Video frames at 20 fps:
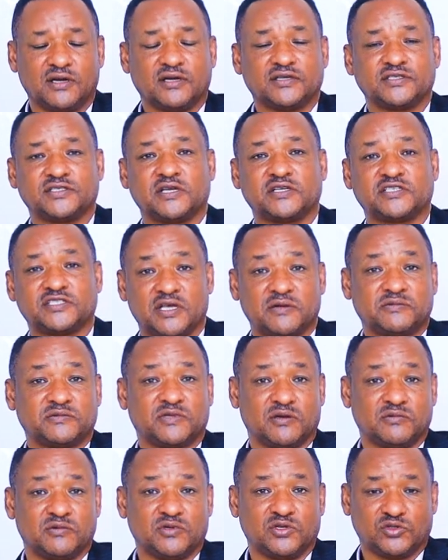
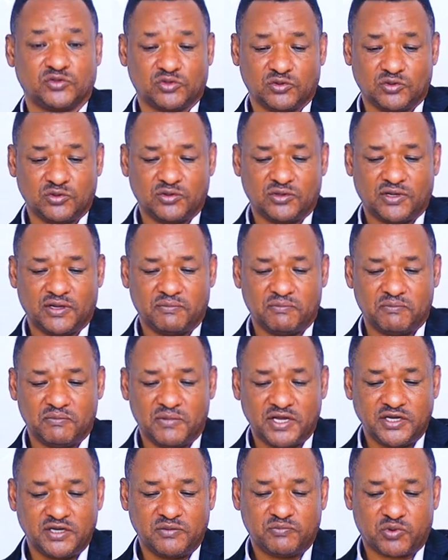susceptible to
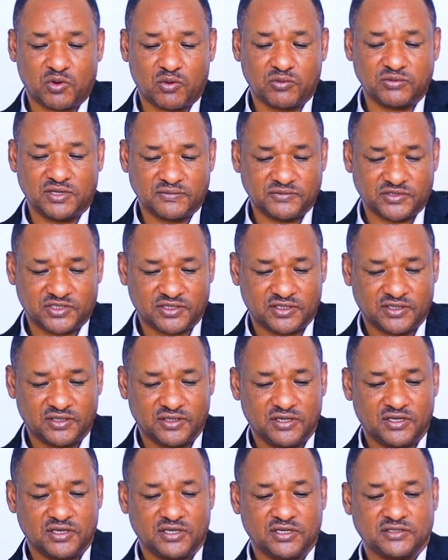many problems.
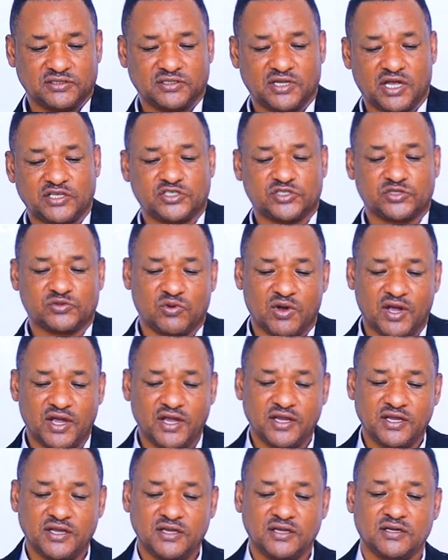That's
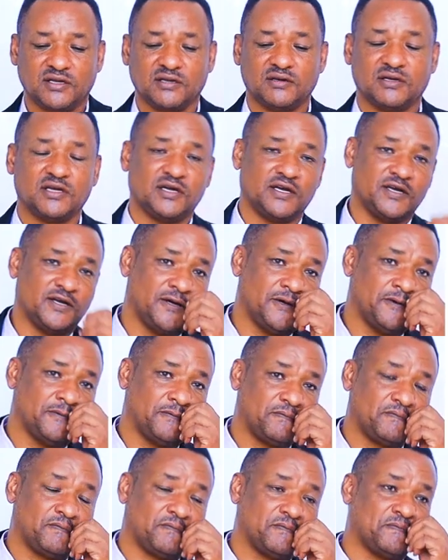why
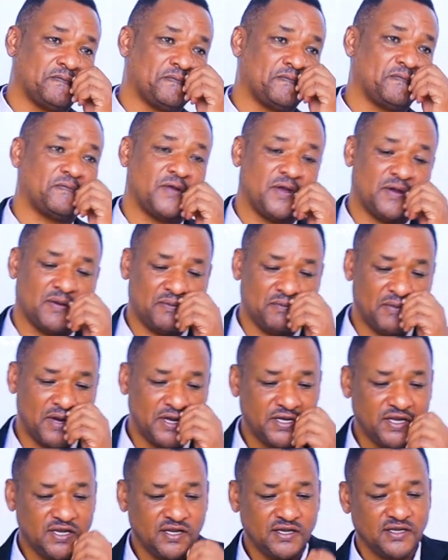there are
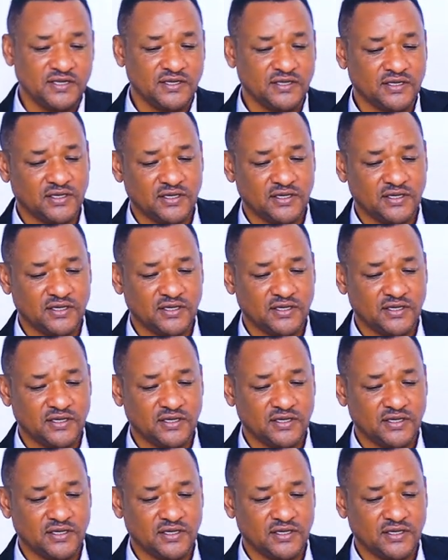many